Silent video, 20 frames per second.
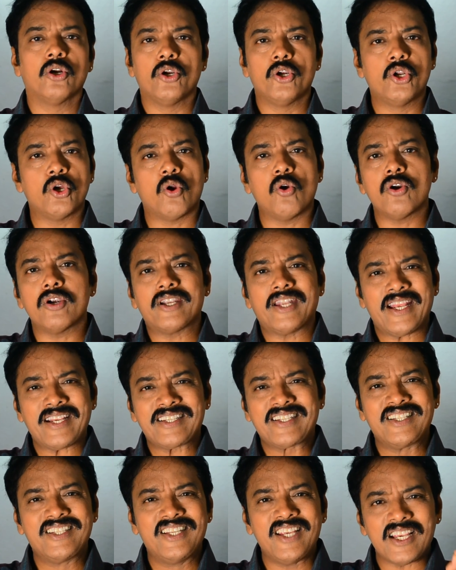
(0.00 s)
Don't
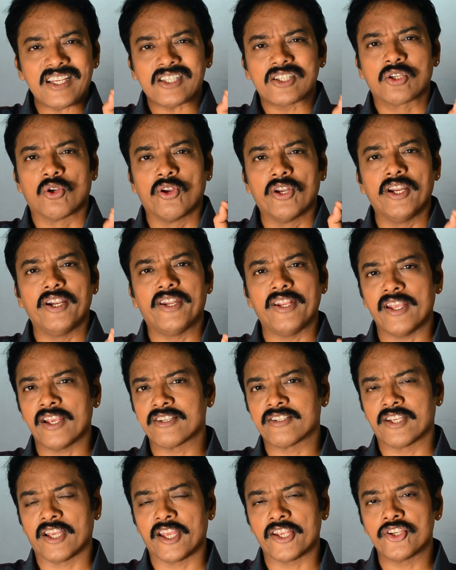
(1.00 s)
test just only
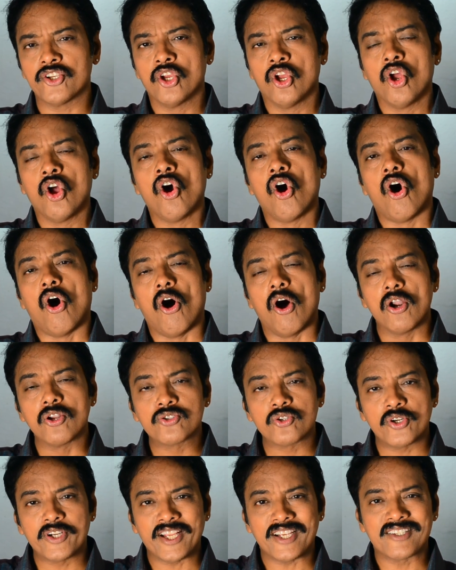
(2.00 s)
TSH,
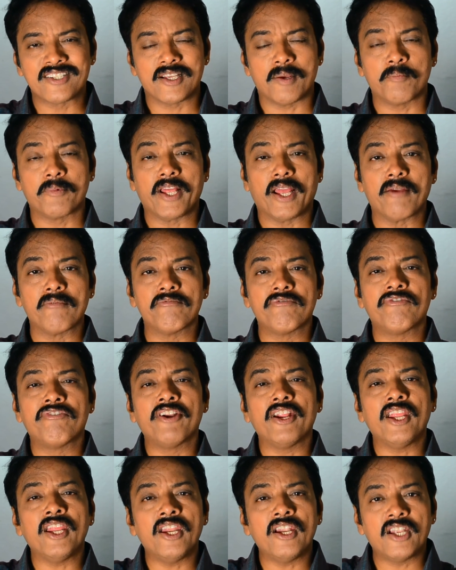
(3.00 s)
also test sometime
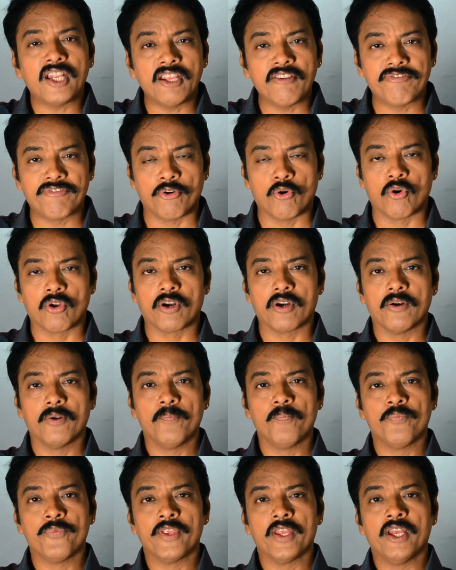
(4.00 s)
free T4,
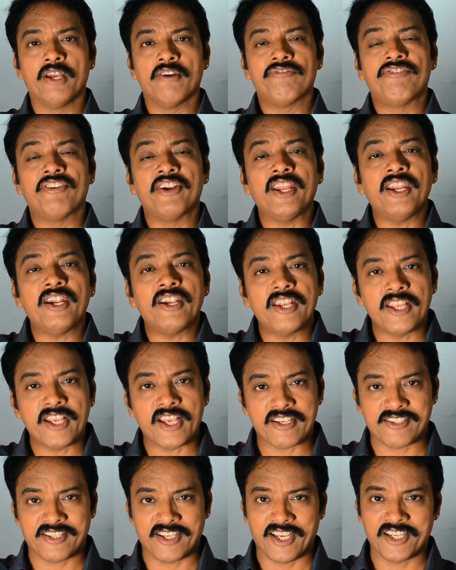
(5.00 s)
free
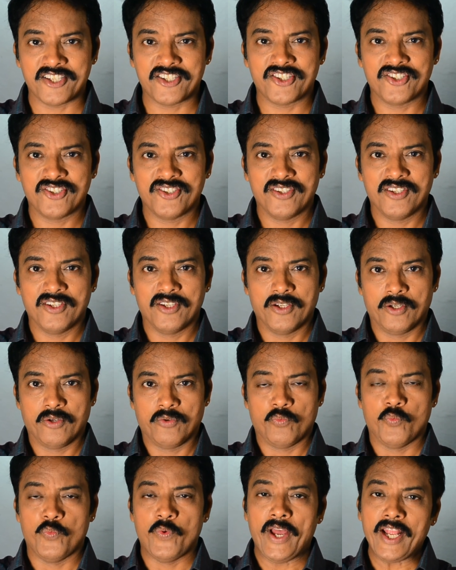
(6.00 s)
TSH,
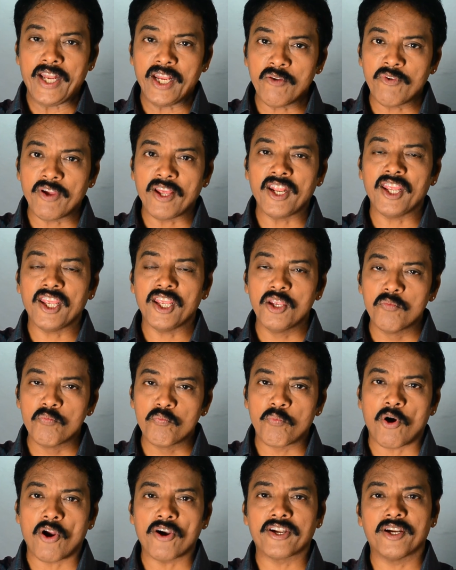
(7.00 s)
very
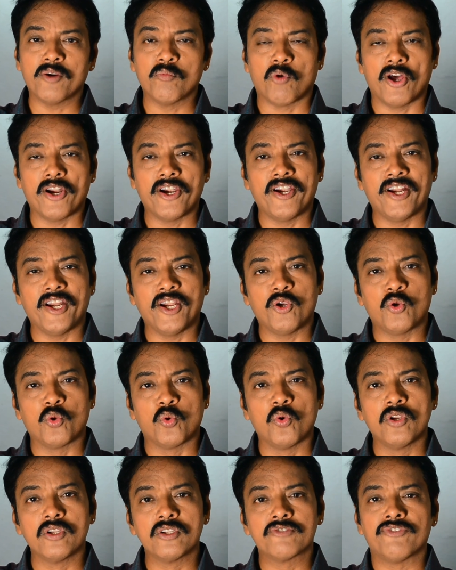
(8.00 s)
important monitoring
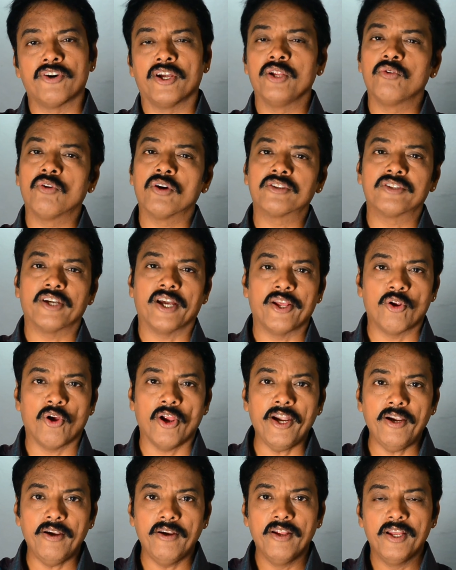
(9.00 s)
tools for your
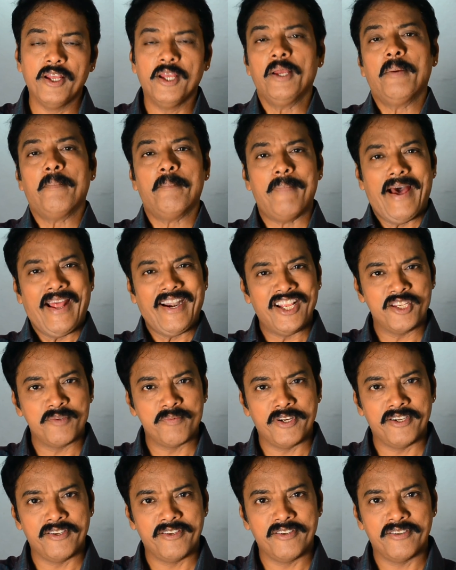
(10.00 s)
thyroid
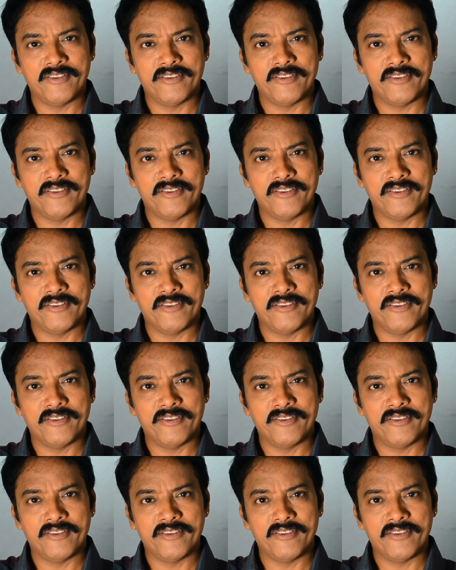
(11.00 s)
management.